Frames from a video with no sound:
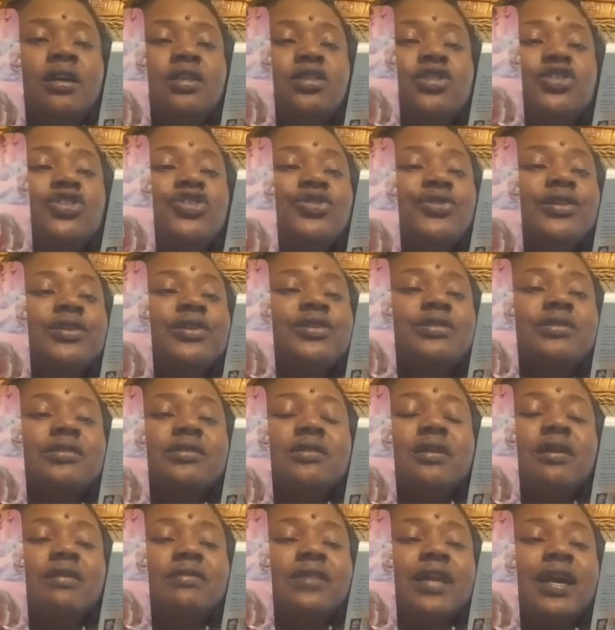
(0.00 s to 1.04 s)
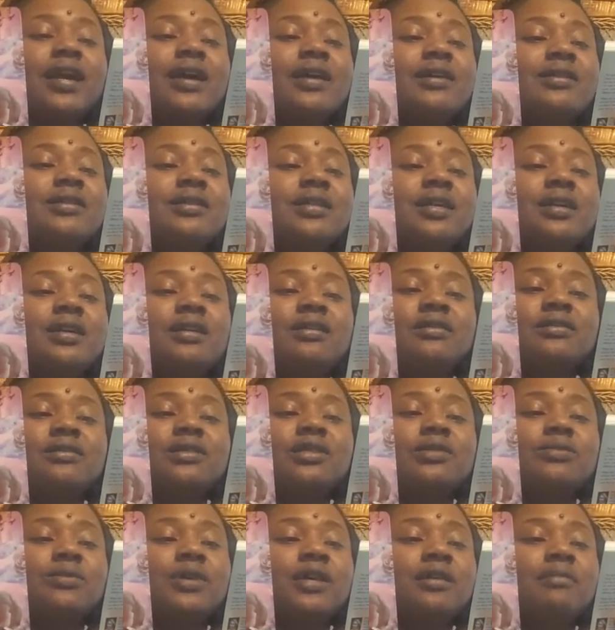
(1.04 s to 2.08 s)
to treat yourself like a tender,
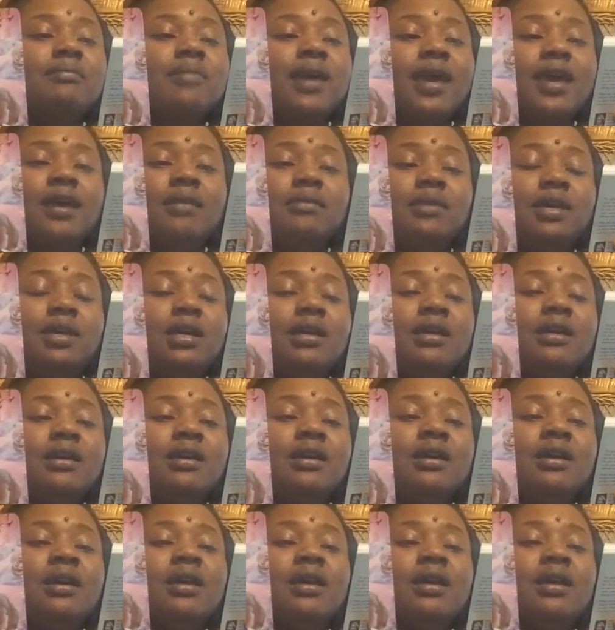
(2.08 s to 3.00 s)
sweet baby,